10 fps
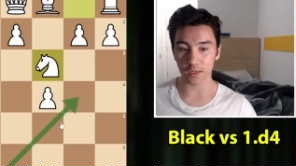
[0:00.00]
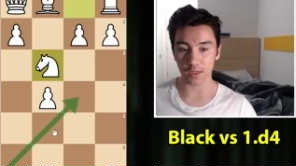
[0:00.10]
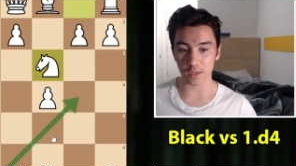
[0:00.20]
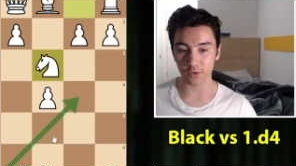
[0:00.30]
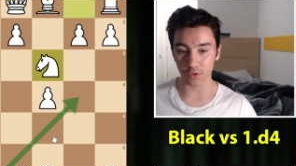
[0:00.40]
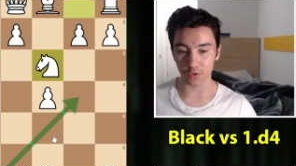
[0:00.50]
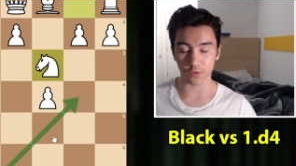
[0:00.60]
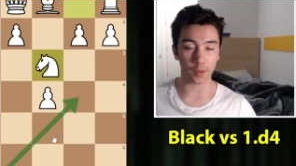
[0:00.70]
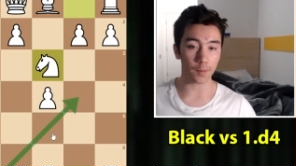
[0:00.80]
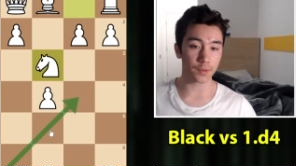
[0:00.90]
it's not as
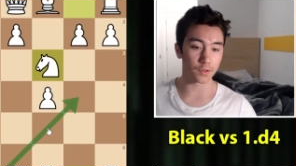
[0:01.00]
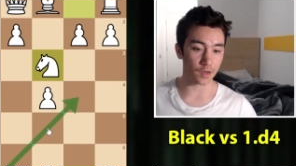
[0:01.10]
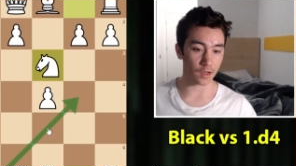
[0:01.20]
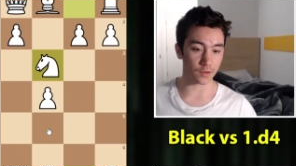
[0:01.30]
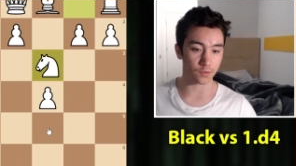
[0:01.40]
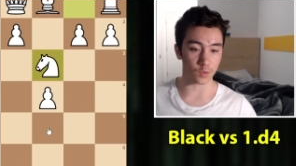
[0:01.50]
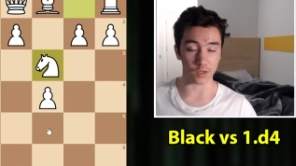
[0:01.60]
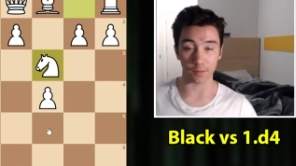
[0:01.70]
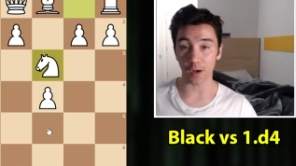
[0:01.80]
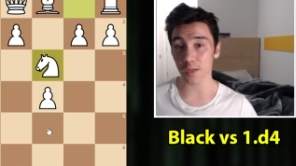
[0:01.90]
popular as what
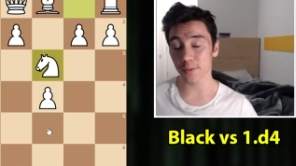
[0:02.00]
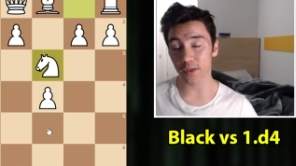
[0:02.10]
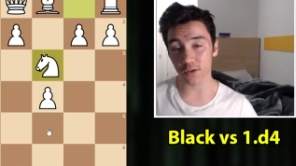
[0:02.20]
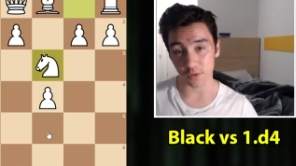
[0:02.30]
in my opinion